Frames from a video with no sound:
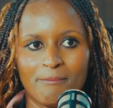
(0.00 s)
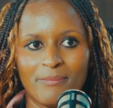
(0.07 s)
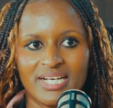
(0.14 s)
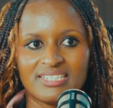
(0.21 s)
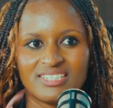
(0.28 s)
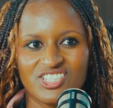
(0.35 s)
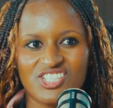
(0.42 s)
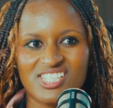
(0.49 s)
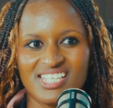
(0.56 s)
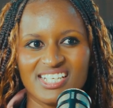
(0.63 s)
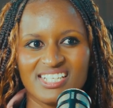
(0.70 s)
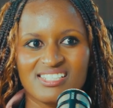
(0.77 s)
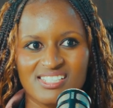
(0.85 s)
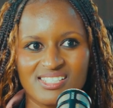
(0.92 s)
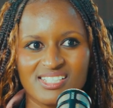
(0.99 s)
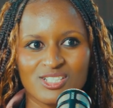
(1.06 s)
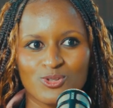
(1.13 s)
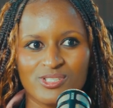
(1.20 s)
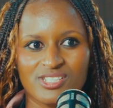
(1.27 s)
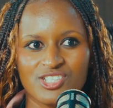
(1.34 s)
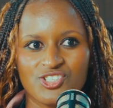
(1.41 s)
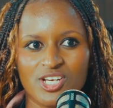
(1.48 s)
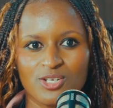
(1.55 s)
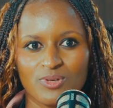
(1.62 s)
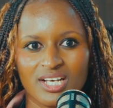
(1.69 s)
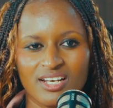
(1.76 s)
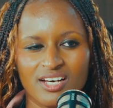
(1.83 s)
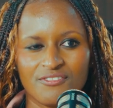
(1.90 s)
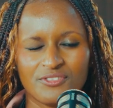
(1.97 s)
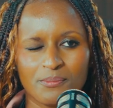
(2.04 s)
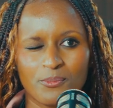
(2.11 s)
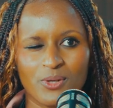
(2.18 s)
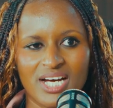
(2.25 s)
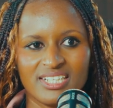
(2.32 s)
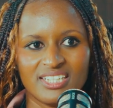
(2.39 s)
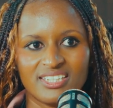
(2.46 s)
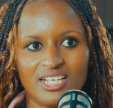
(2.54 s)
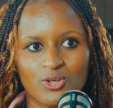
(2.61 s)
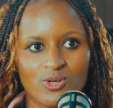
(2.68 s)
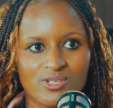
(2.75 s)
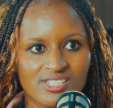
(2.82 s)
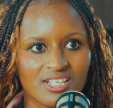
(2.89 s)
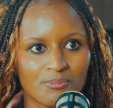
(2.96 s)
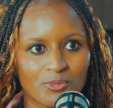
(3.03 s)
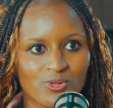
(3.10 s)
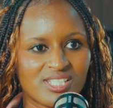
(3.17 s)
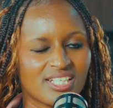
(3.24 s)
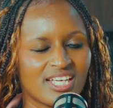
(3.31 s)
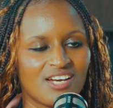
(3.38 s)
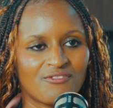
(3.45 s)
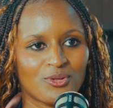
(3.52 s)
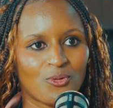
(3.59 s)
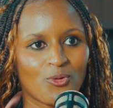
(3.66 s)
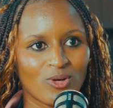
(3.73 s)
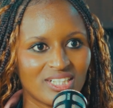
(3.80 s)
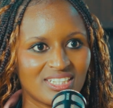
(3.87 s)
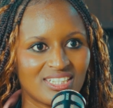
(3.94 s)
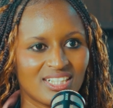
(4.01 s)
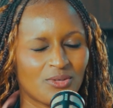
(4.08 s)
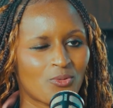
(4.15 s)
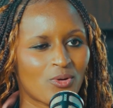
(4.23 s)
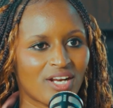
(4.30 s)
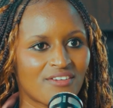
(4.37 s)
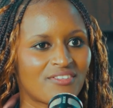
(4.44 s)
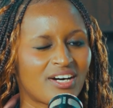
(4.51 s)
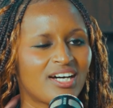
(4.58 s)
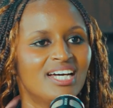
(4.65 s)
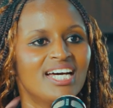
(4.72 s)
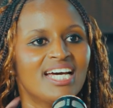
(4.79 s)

but just the instinct because they genuinely love the brand and they're constantly posting every holiday, whatever.